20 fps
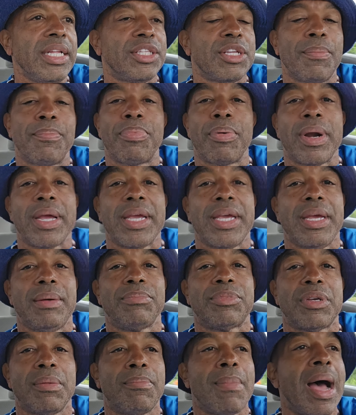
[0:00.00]
to bring
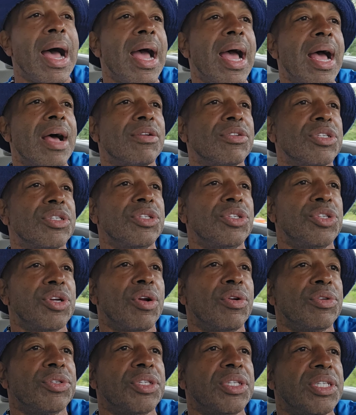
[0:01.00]
him to my house in
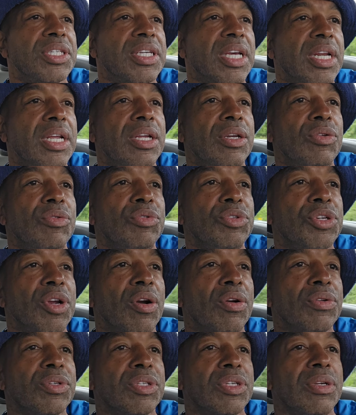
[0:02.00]
Jersey City, New
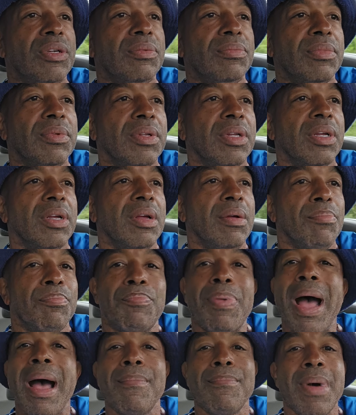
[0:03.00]
Jersey,
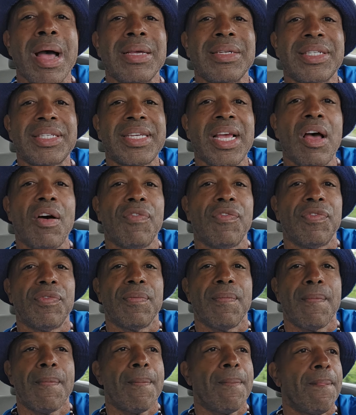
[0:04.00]
by myself.
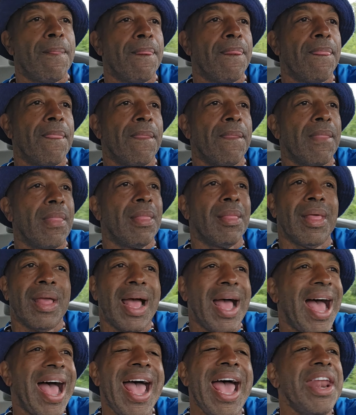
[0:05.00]

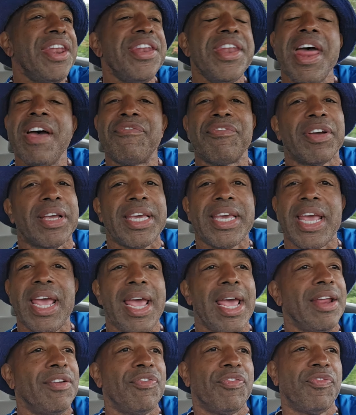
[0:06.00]
I had never
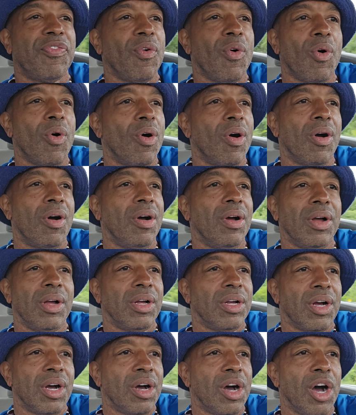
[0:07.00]
cared for
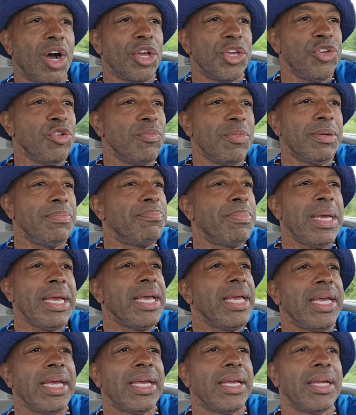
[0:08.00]
a human
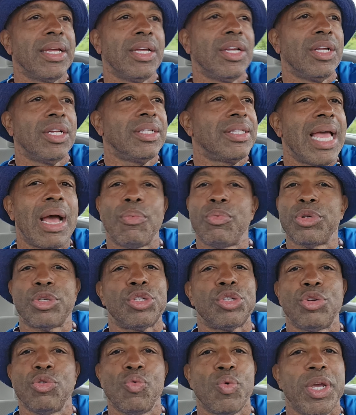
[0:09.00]
being that
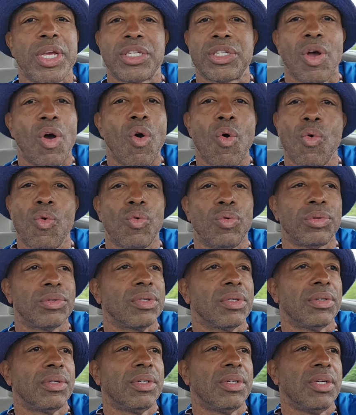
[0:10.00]
was two weeks old.
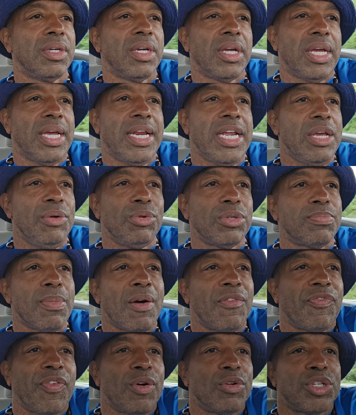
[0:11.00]
And he was
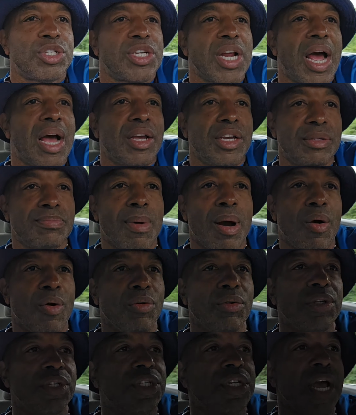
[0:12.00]
my first child. He's my
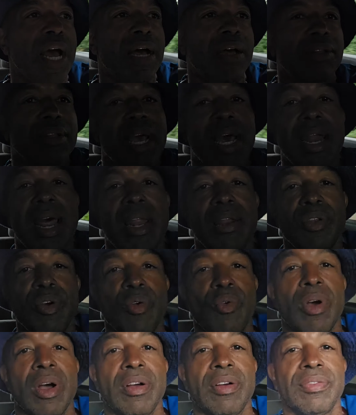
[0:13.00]
only child that I know
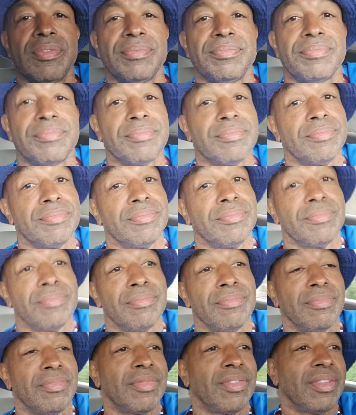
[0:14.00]

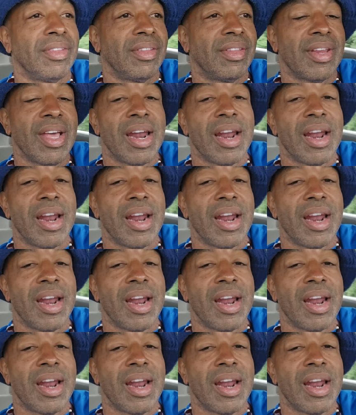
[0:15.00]
of.